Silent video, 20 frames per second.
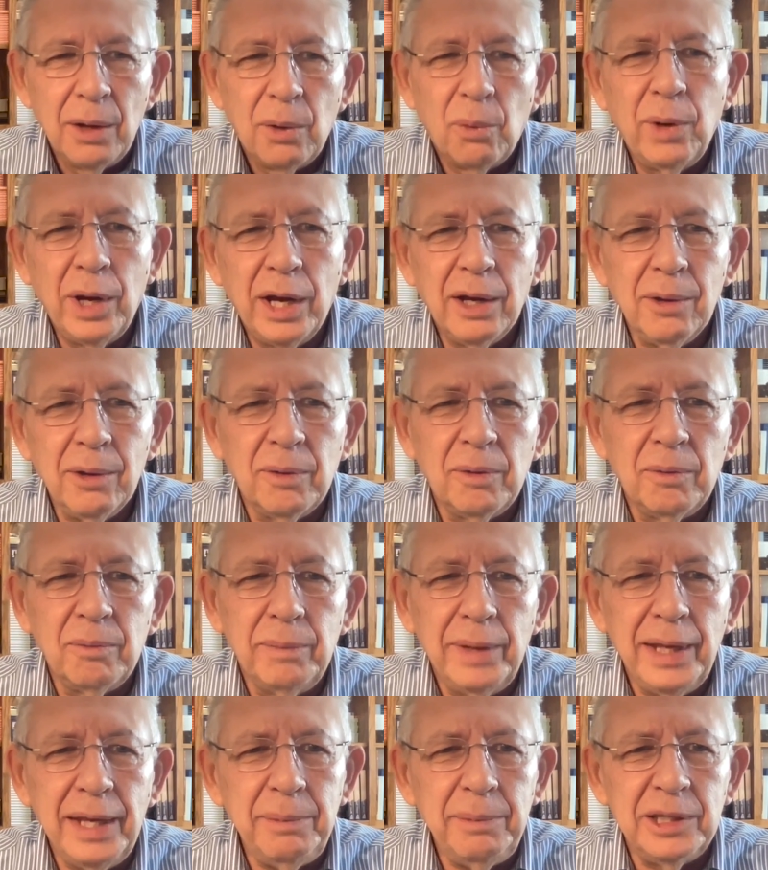Well,
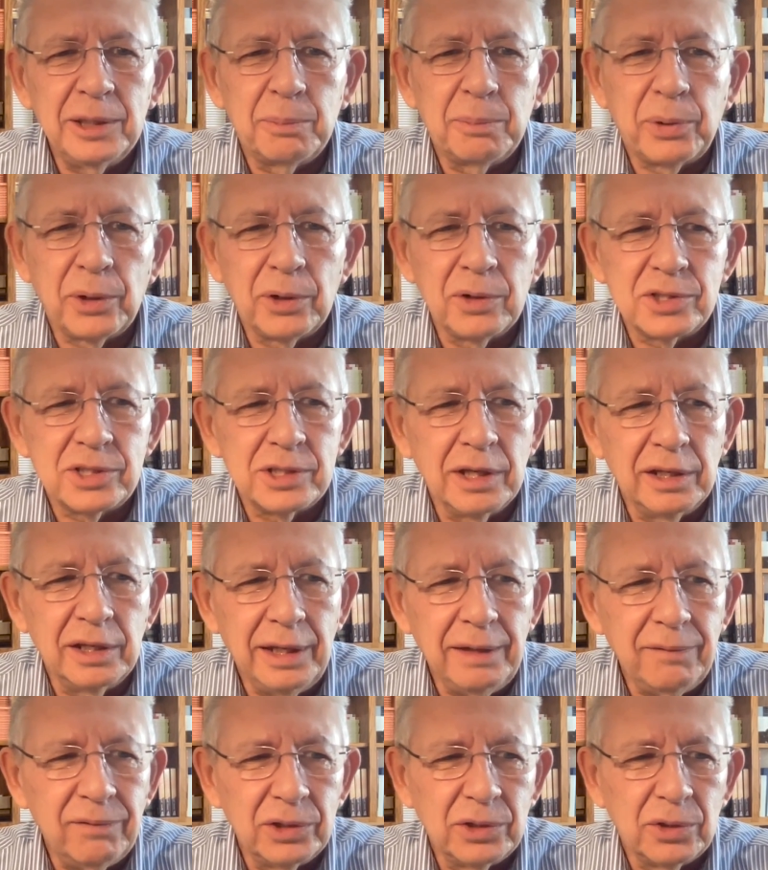maybe the
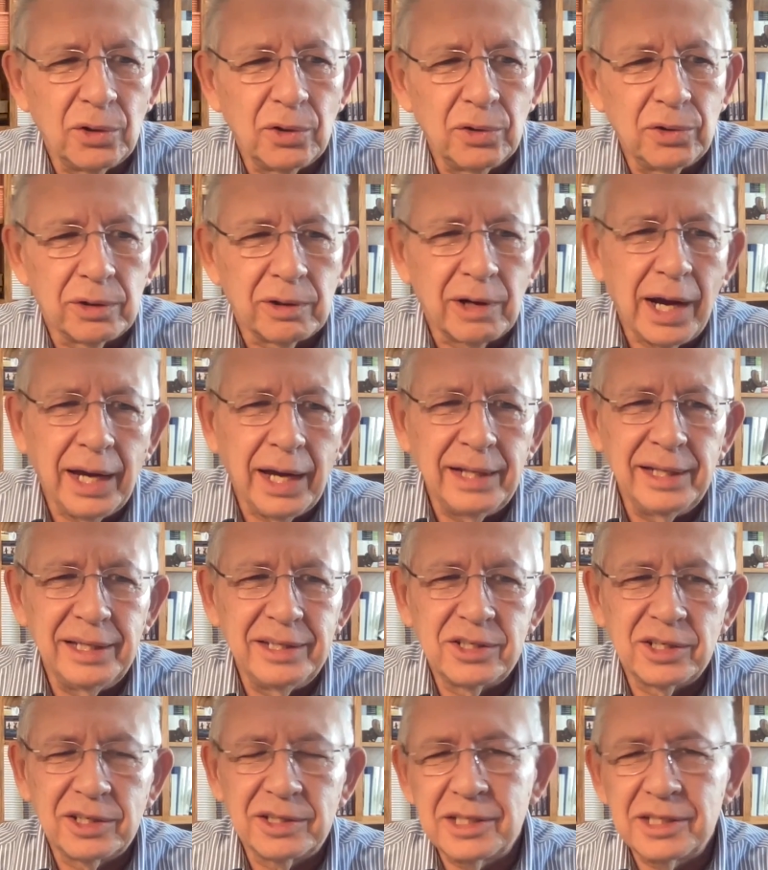person, even though they're highly
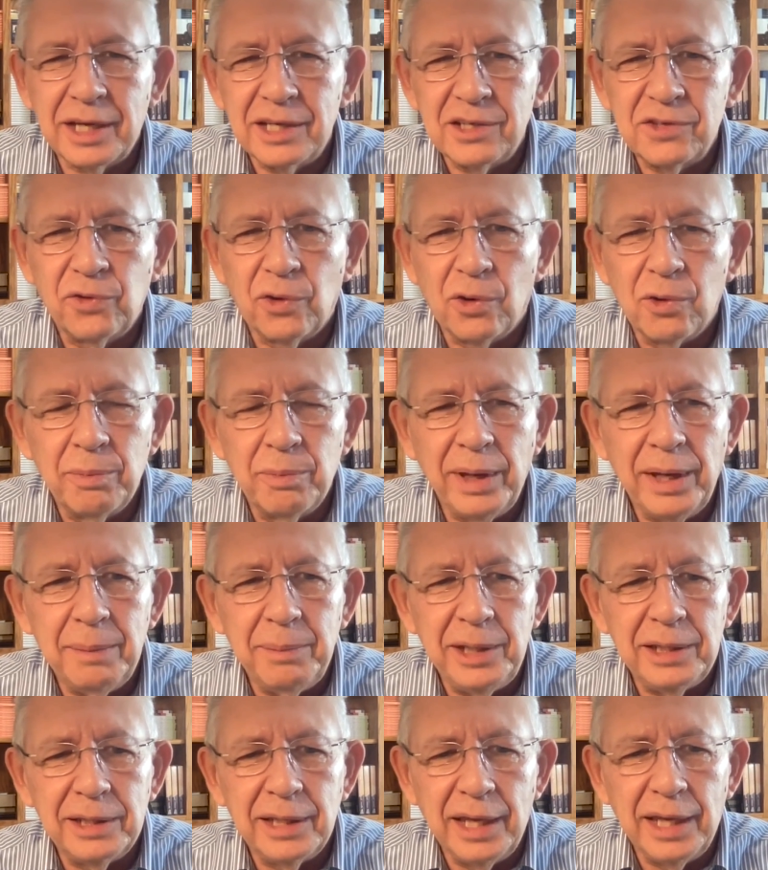successful,
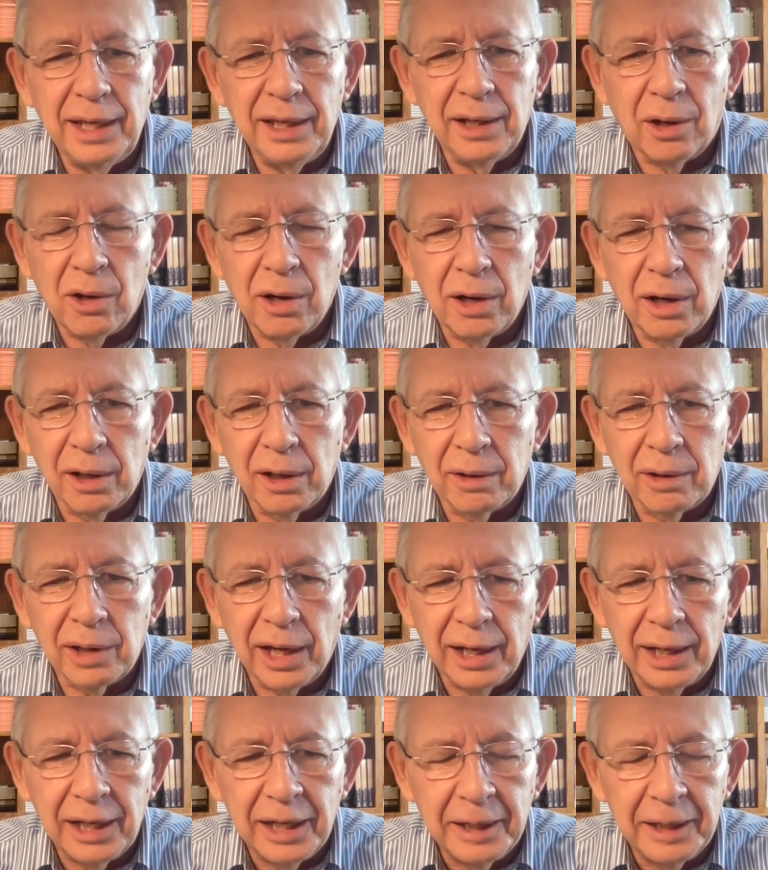maybe they
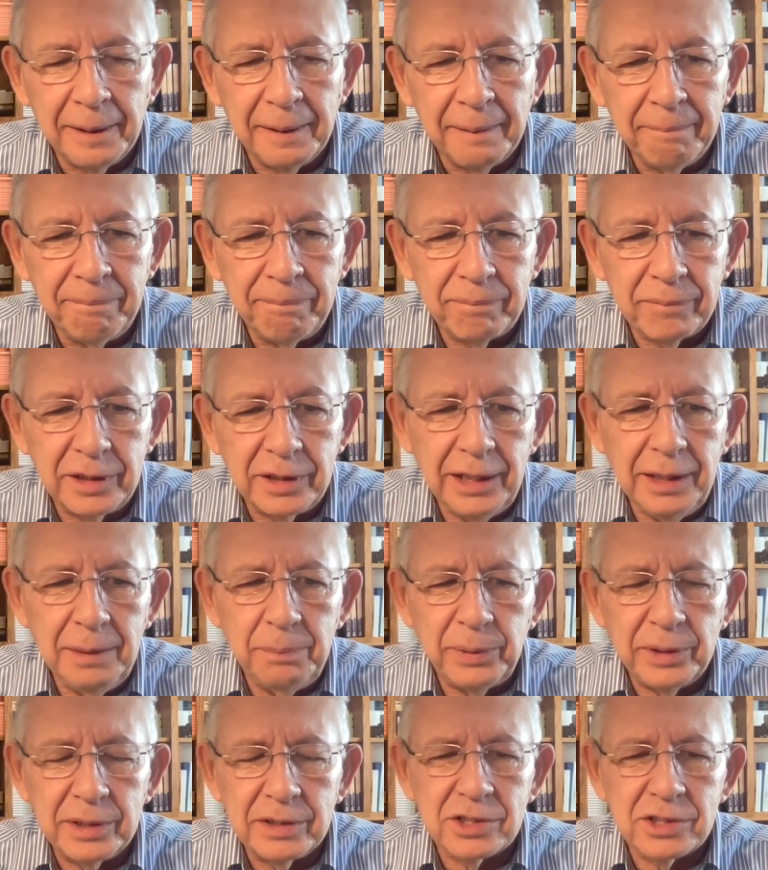are
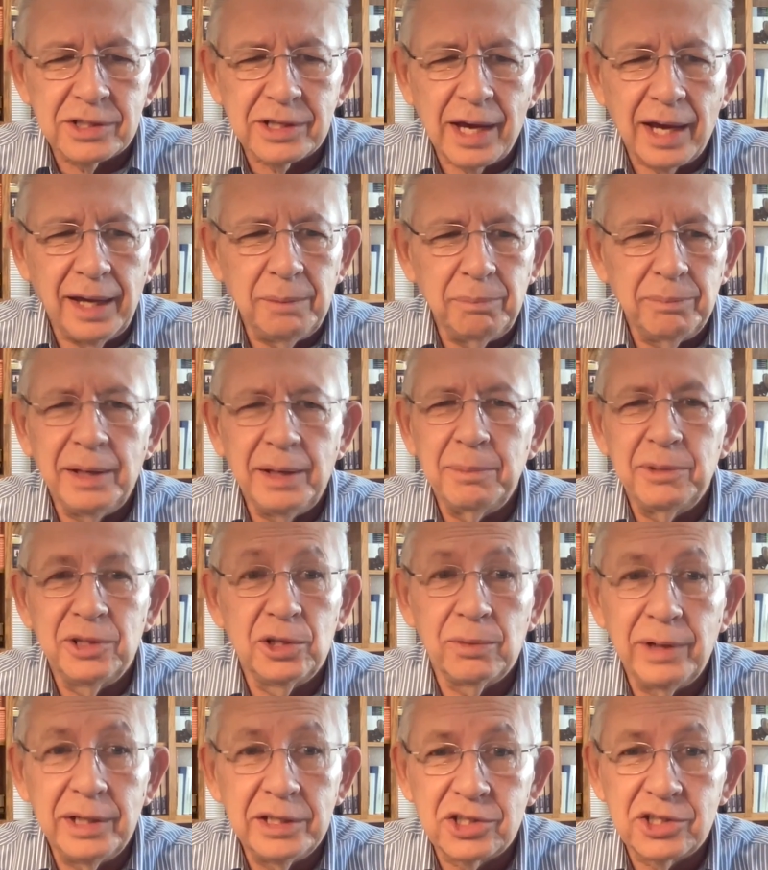deep inside, maybe
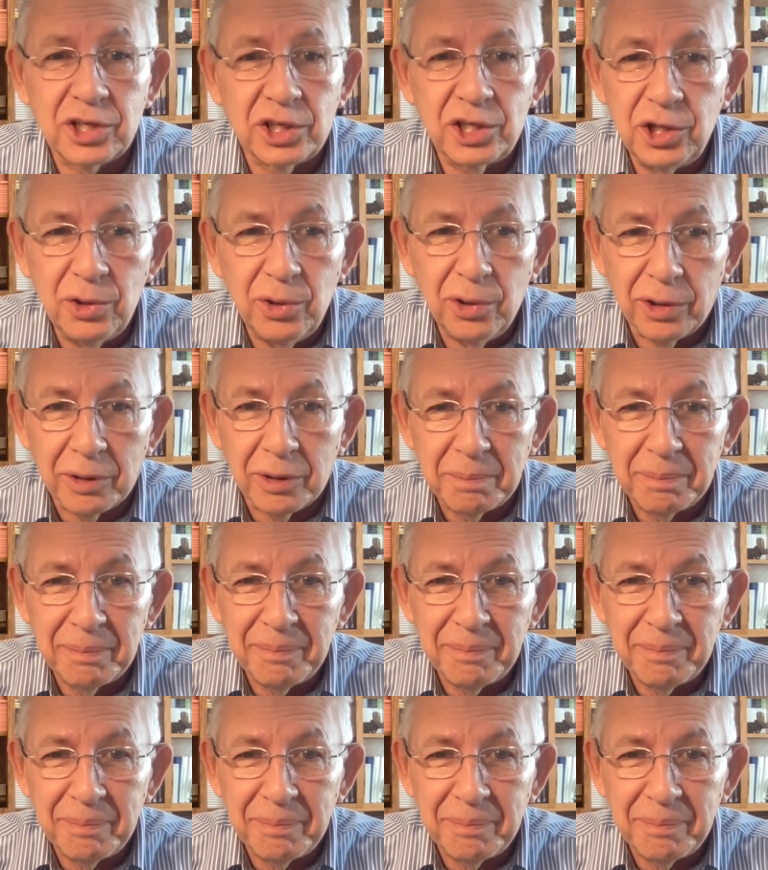they're insecure.